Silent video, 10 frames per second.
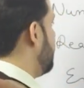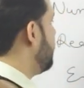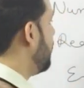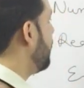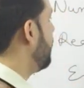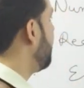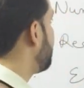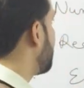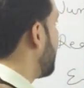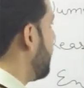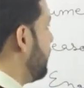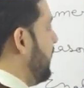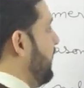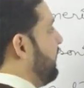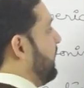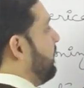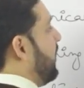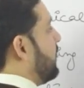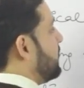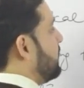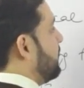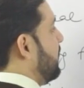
So 35 marks